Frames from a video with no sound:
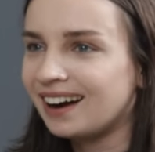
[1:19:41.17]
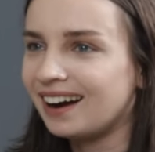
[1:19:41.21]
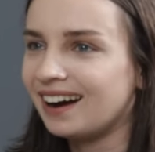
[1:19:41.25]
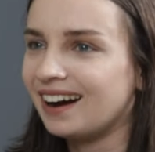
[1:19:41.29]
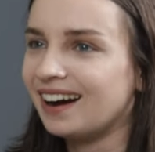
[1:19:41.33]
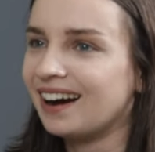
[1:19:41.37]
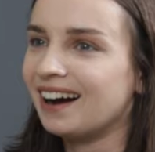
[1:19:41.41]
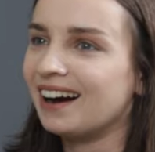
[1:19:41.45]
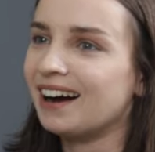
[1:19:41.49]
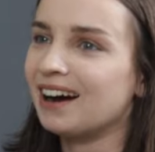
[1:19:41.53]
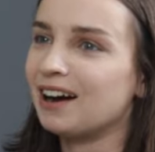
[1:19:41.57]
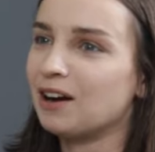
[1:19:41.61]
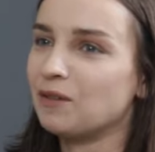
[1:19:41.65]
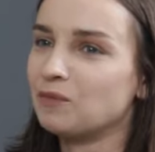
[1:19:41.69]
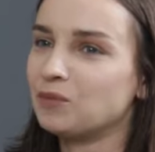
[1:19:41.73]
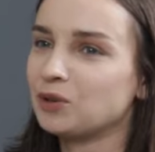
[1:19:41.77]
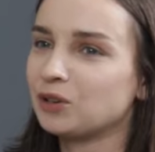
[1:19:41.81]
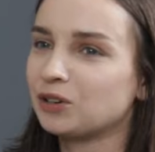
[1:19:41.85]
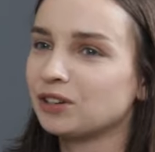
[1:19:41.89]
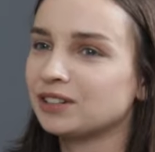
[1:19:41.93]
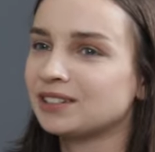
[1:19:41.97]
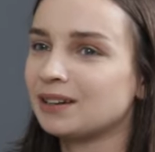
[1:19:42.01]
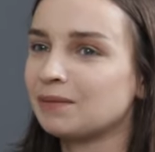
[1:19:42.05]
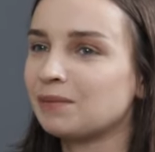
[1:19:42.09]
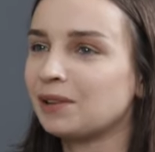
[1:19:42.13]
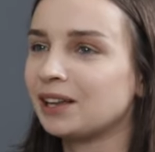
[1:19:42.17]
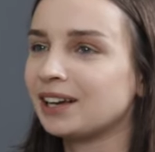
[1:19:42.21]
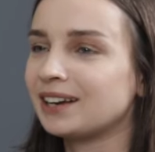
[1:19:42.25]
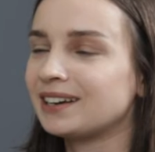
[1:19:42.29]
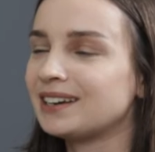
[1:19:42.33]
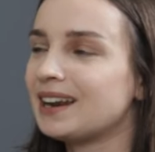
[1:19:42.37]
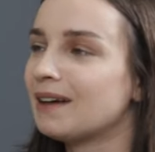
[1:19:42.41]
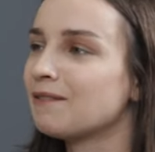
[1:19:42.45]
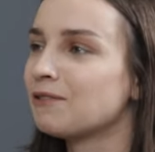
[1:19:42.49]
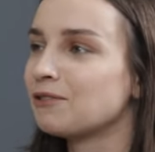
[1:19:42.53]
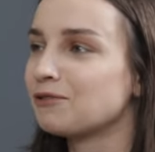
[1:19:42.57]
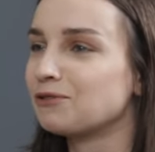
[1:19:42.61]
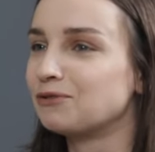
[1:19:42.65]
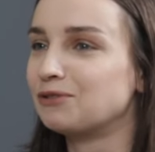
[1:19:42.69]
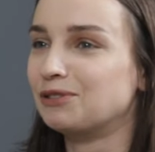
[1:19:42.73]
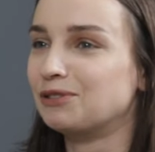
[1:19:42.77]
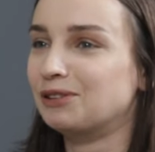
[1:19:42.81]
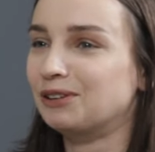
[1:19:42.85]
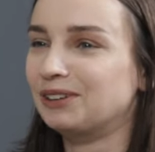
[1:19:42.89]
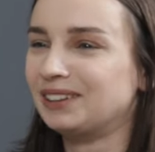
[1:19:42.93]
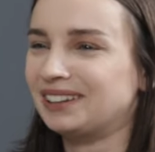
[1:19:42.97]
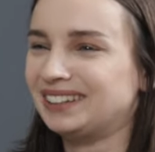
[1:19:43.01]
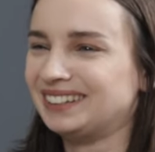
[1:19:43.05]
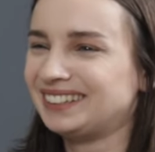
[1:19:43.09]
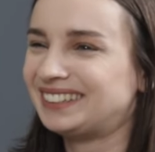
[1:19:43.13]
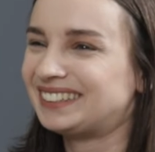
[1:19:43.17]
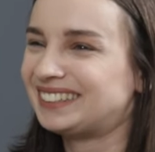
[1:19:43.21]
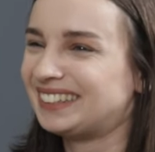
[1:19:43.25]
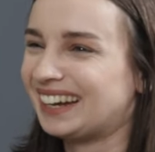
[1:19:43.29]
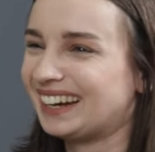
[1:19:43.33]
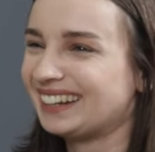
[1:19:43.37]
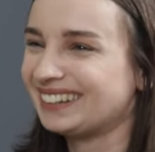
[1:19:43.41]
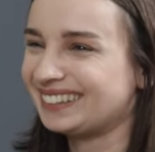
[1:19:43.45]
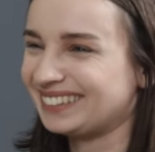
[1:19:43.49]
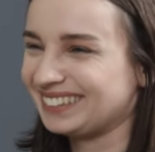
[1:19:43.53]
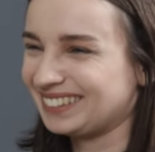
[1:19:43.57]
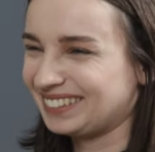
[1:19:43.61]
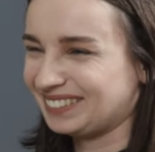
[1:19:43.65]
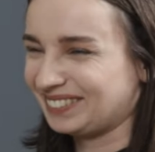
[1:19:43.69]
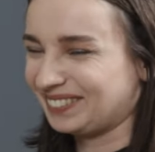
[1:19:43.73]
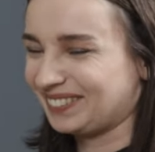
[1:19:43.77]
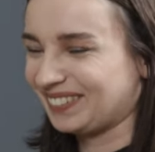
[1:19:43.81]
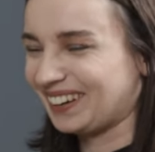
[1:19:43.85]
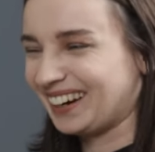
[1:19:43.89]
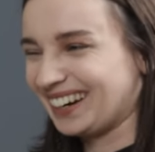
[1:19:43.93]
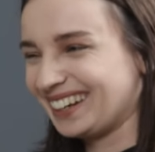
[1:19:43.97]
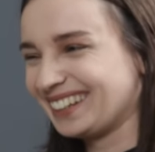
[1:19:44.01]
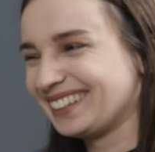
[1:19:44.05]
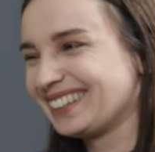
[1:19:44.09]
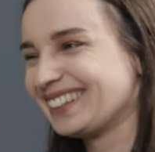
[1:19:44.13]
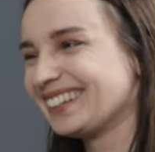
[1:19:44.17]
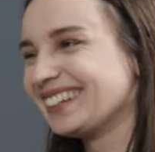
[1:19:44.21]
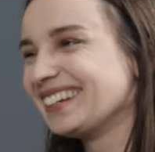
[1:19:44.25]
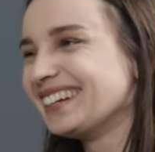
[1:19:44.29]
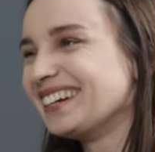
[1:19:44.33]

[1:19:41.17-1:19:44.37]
Uh, because I'm like never fully satisfied.